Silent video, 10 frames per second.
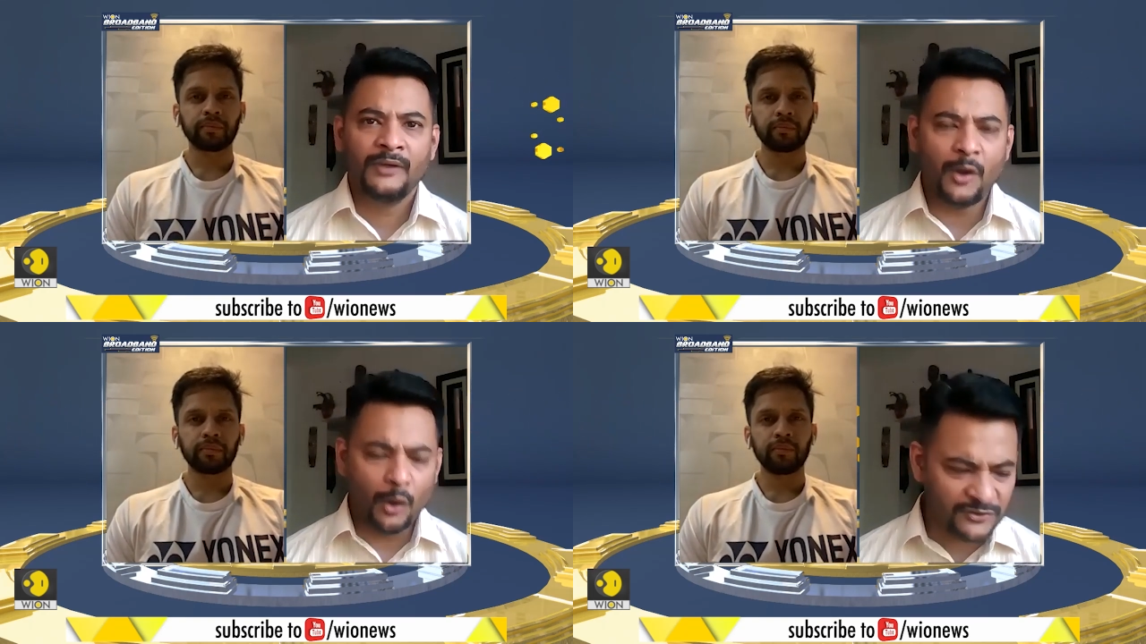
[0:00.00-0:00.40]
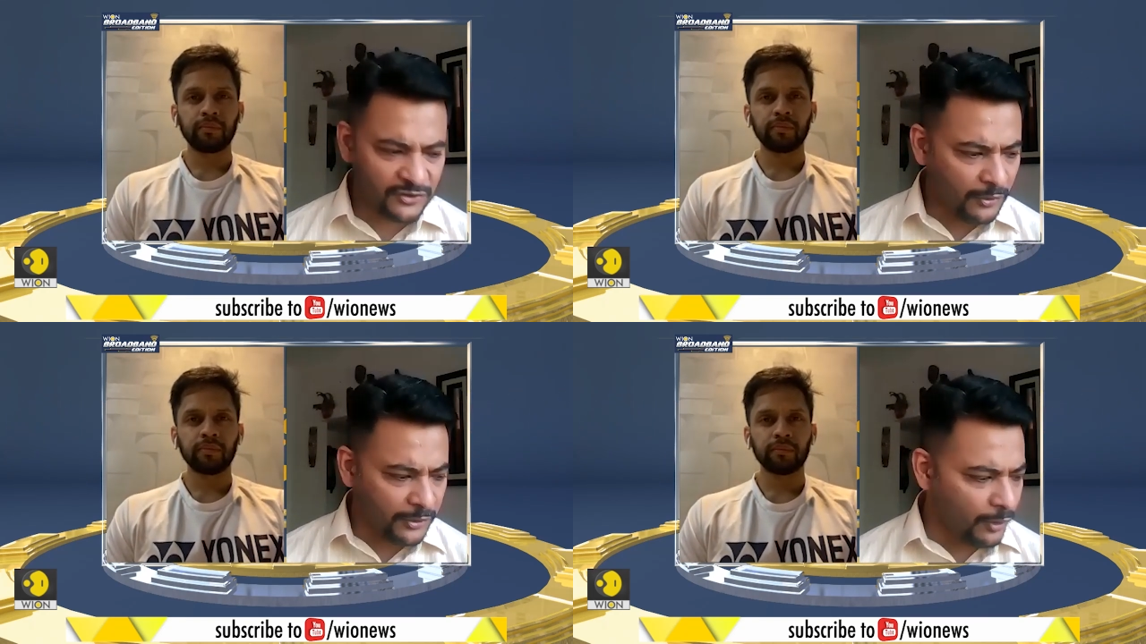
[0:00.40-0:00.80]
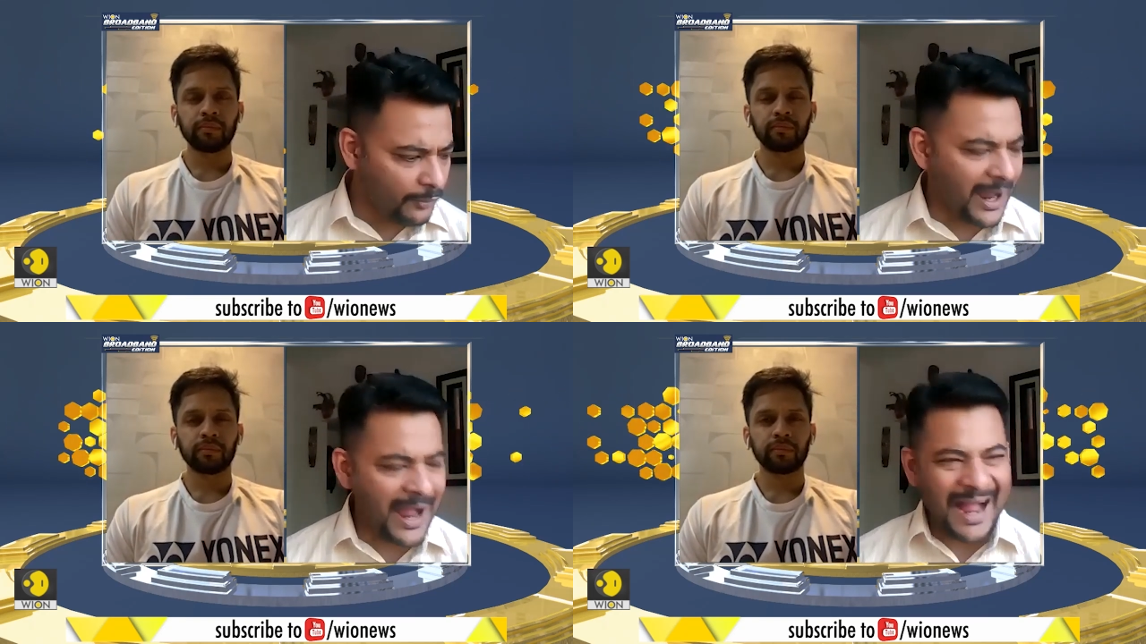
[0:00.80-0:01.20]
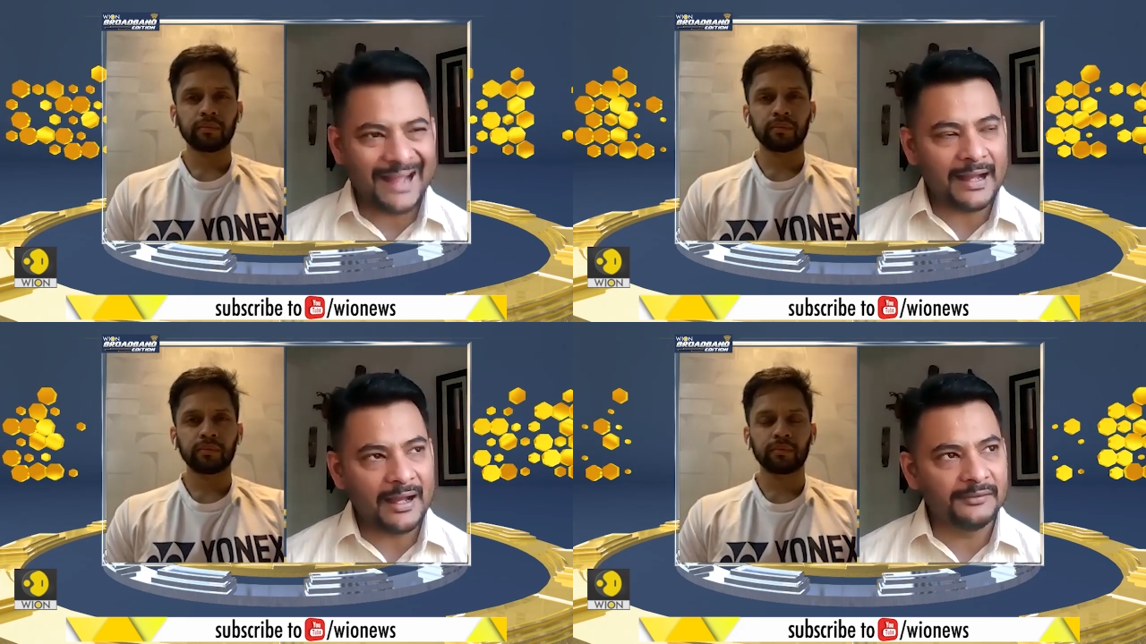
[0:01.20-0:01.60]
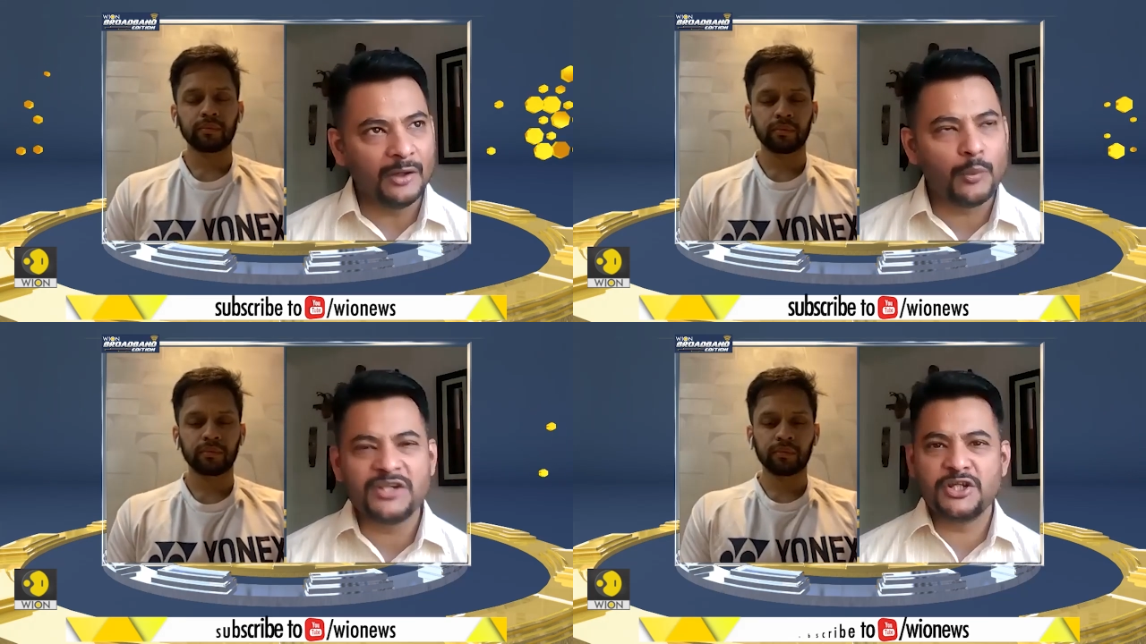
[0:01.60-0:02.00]
Speaker 1: and also you know the
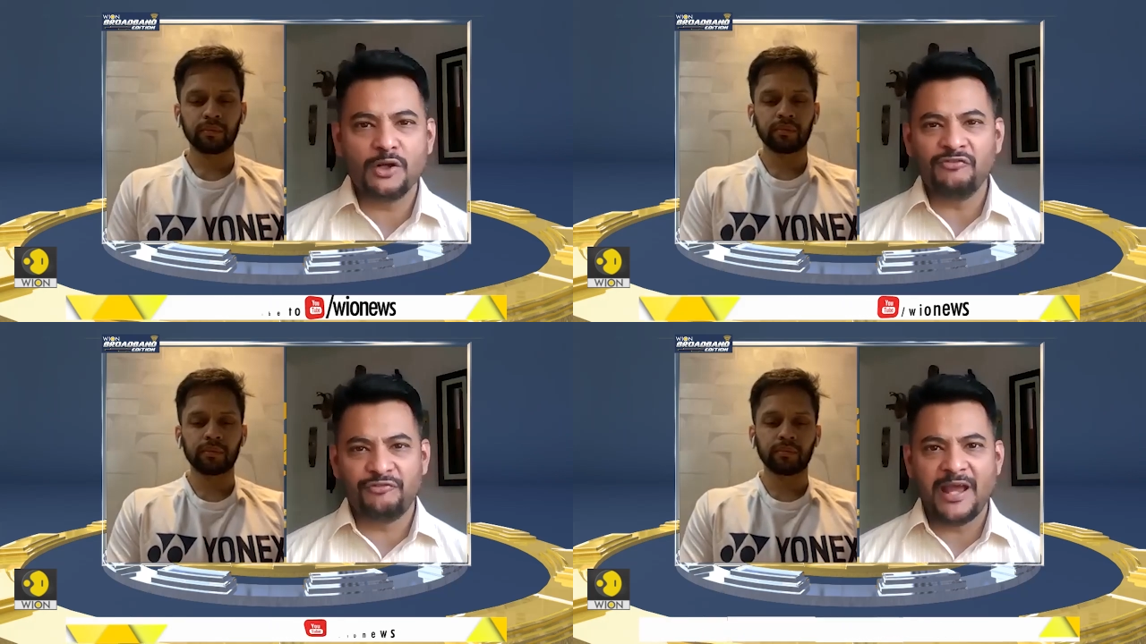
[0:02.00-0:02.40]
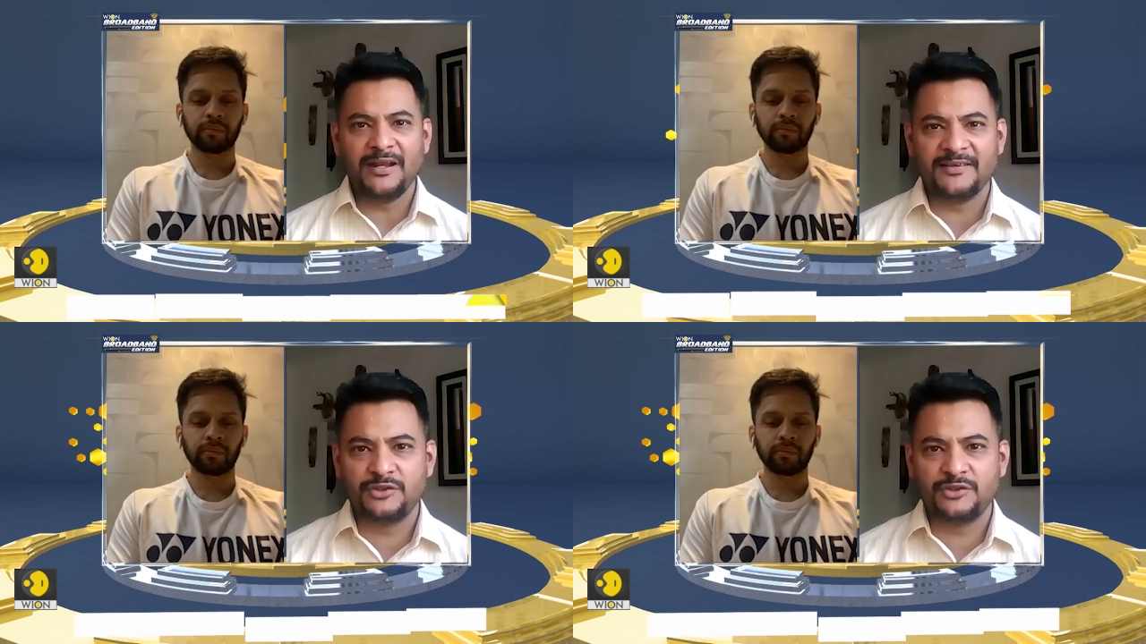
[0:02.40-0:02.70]
question of fairness,